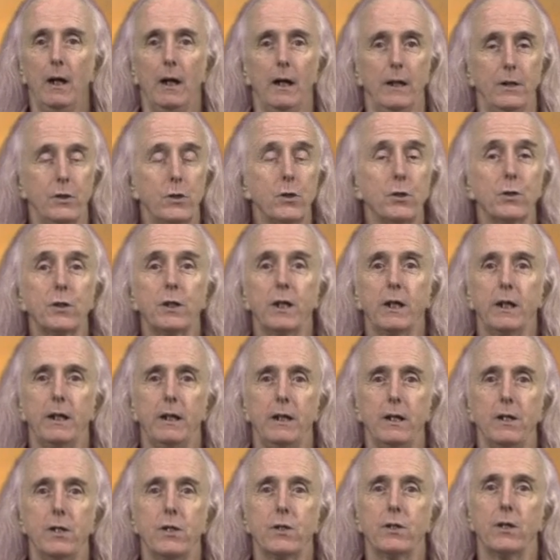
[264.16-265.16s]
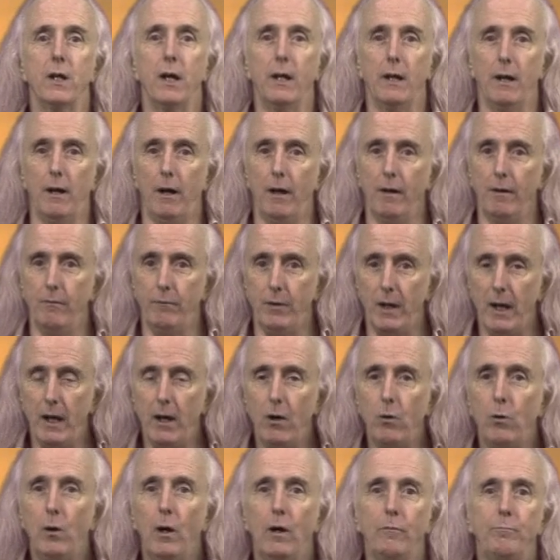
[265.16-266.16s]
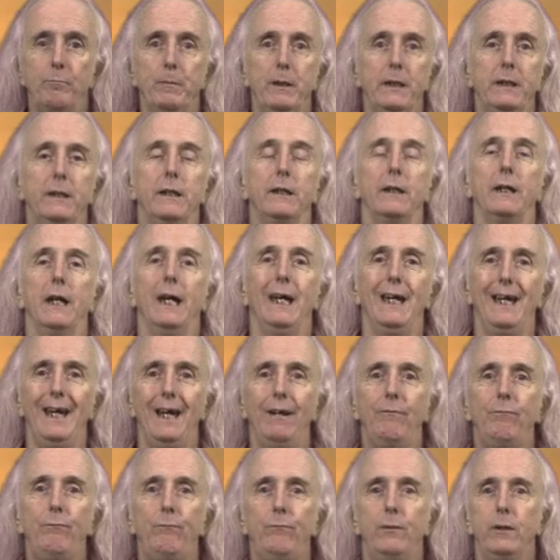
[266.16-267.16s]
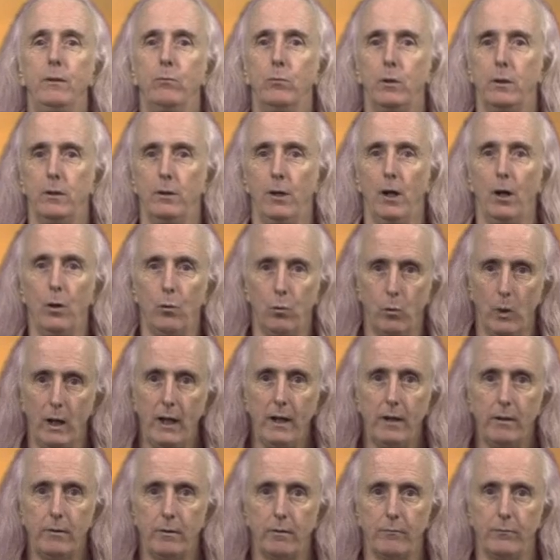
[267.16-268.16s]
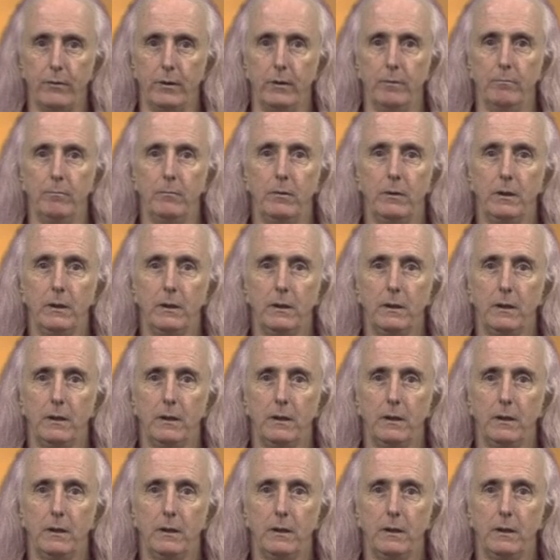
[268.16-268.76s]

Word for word: It's just a case now of making everyone aware of them